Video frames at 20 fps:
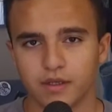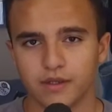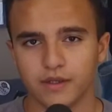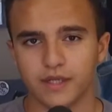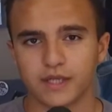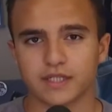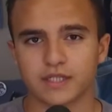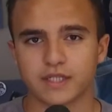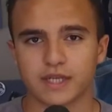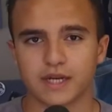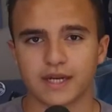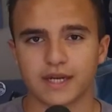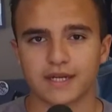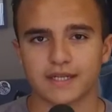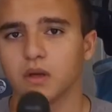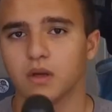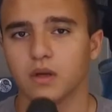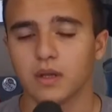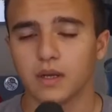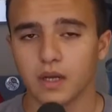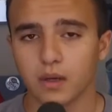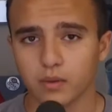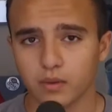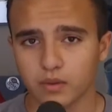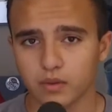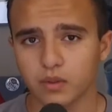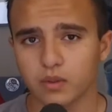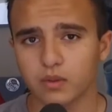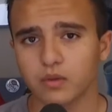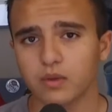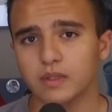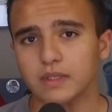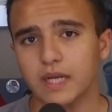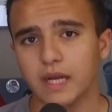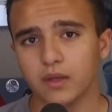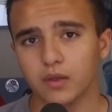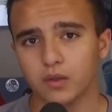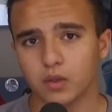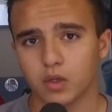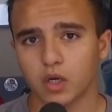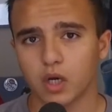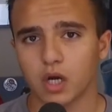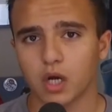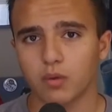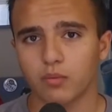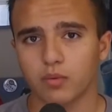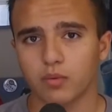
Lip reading: Thanks, guys. Now we're going to go to Tyler Cobb.